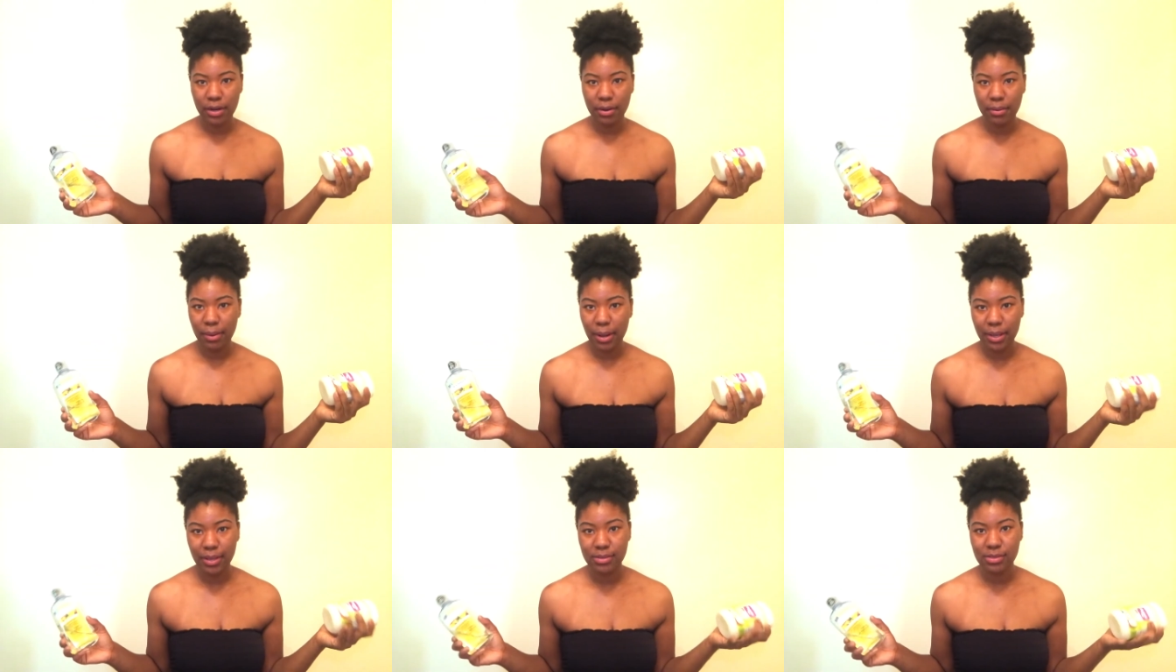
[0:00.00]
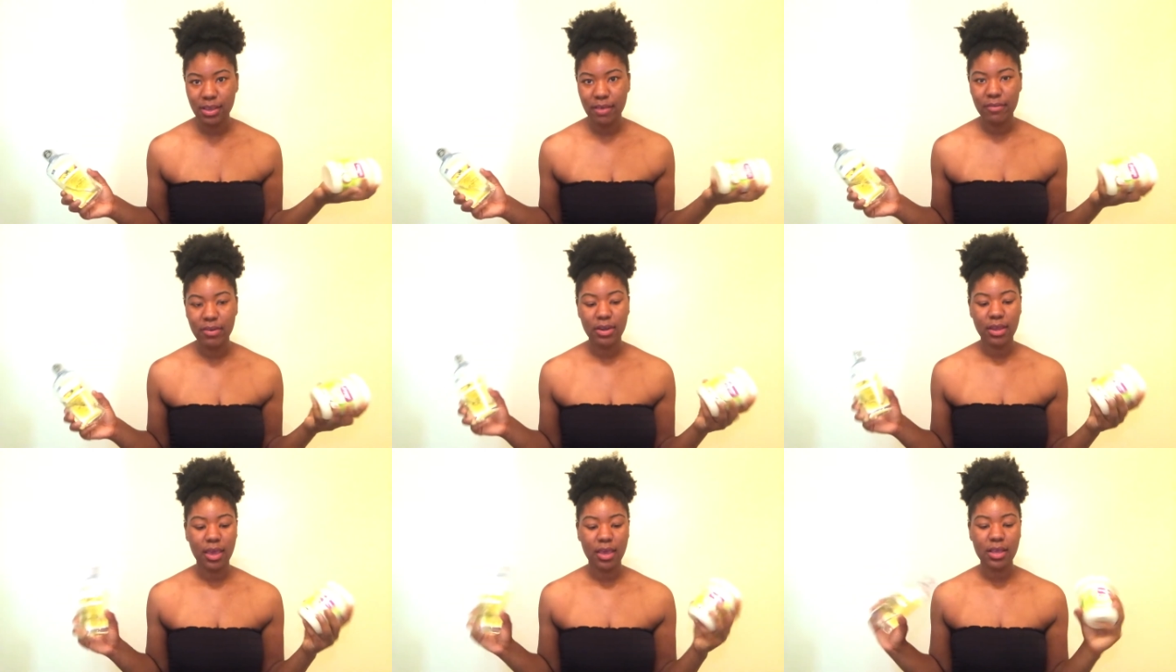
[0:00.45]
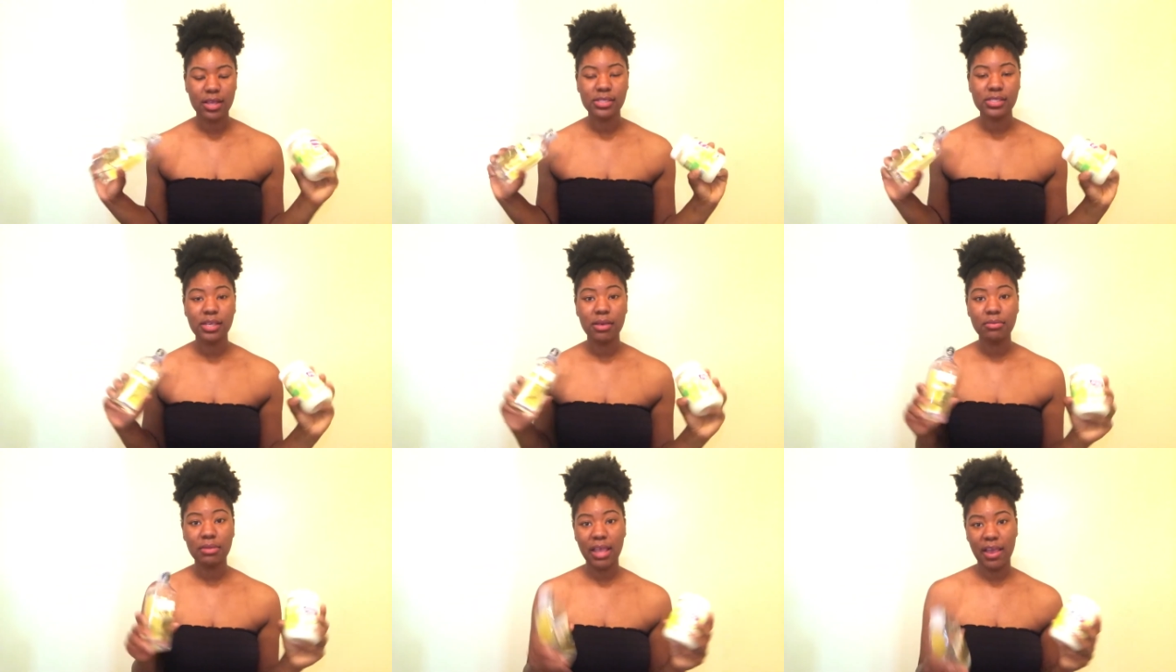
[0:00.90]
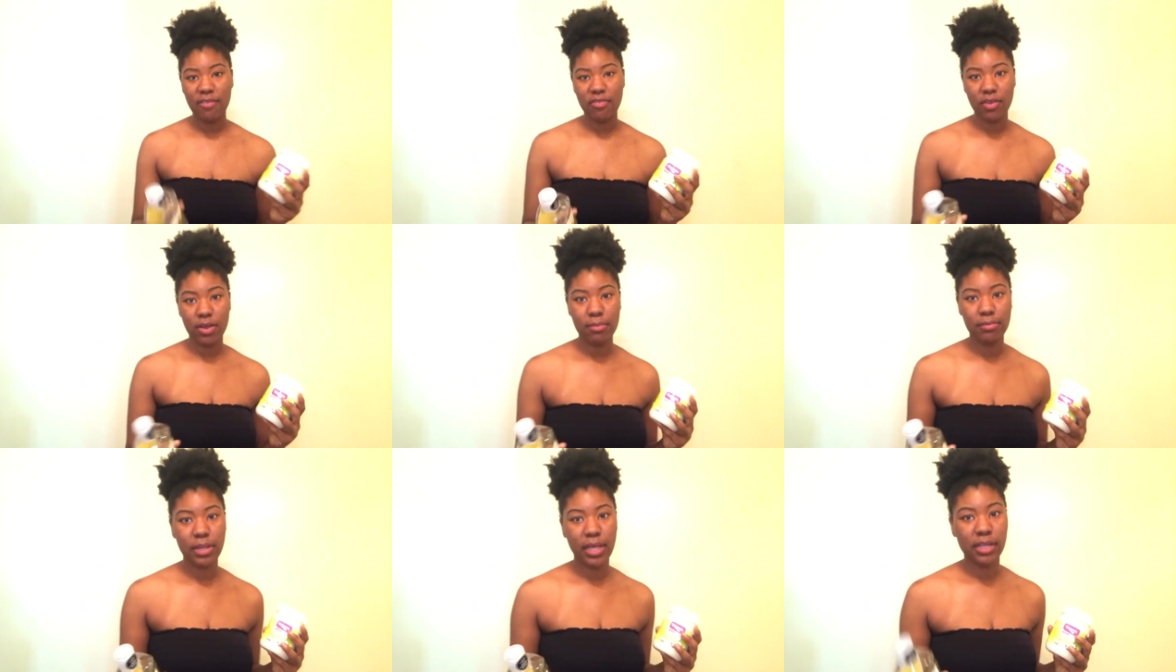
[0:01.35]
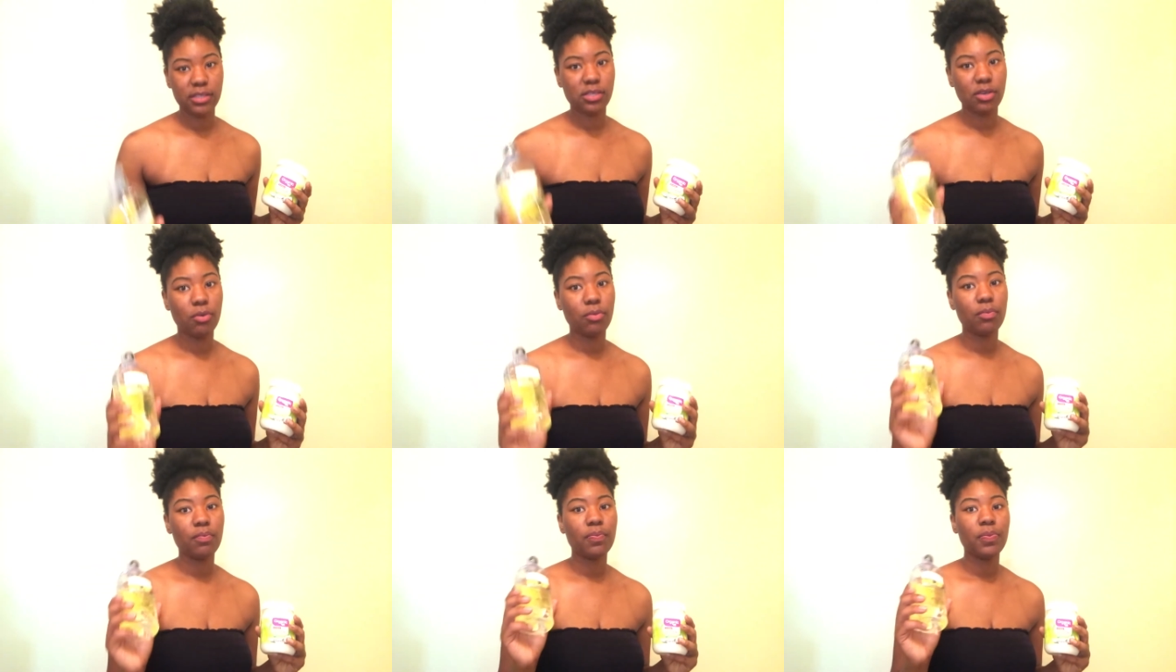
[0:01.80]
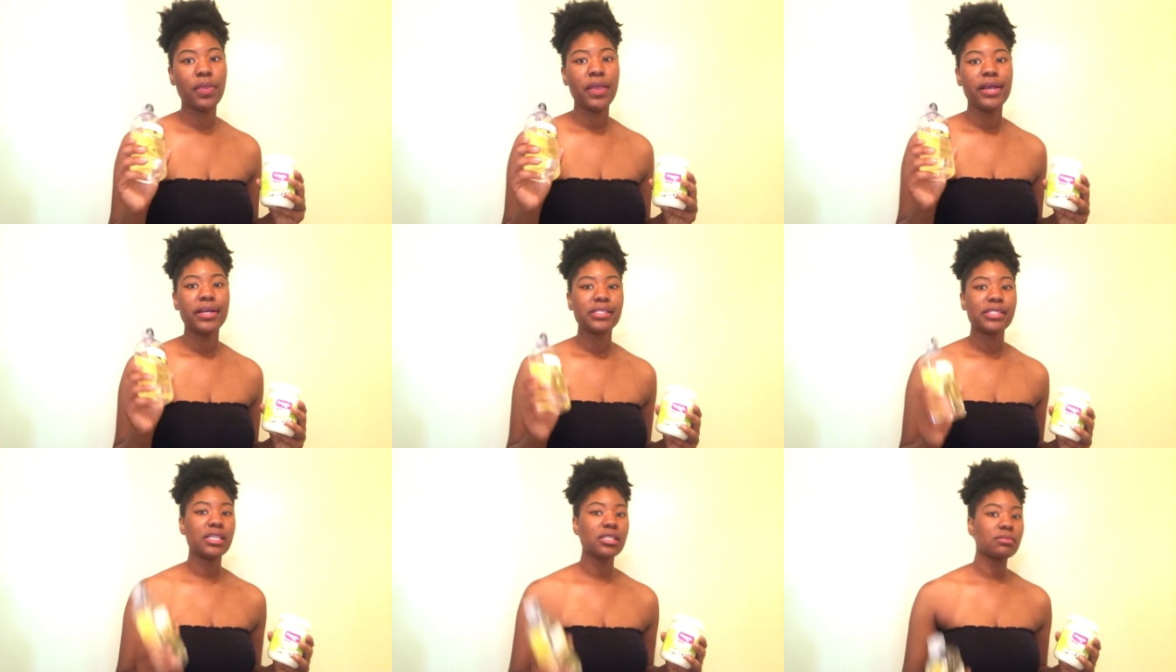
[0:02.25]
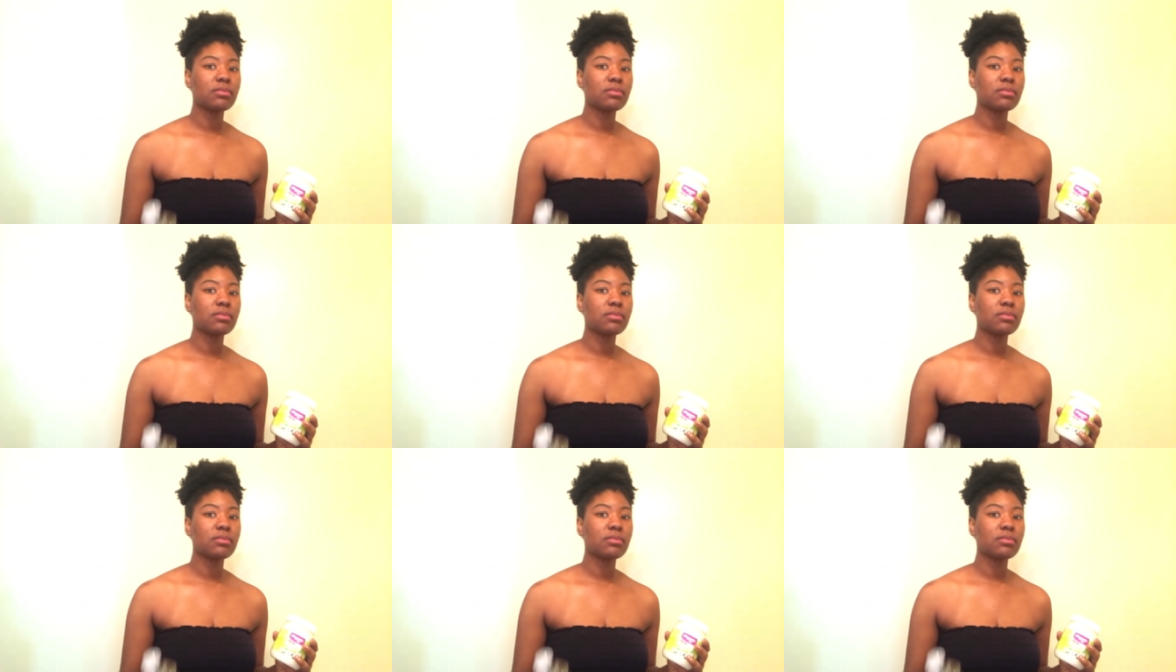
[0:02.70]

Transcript: All of them I use every day, except the African Black Soap.